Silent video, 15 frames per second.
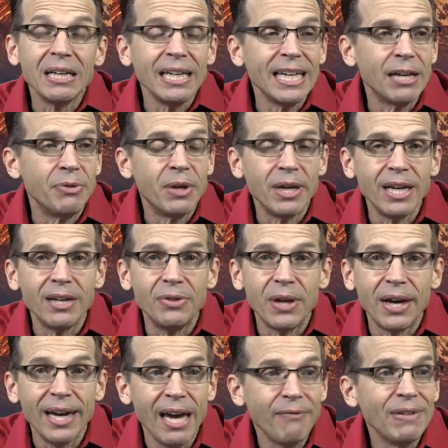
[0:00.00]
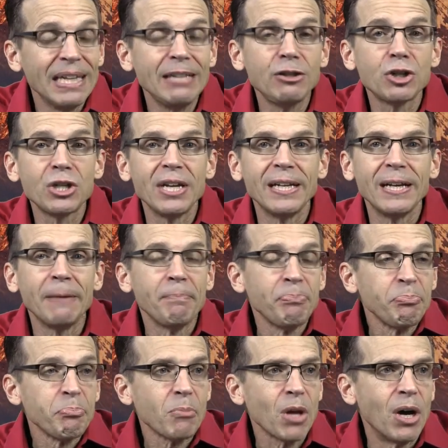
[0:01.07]
in the in the heavenly city,
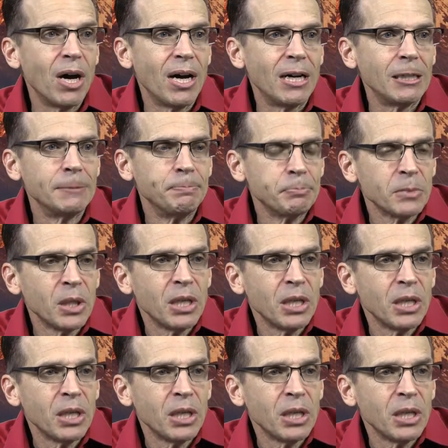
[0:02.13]
uh,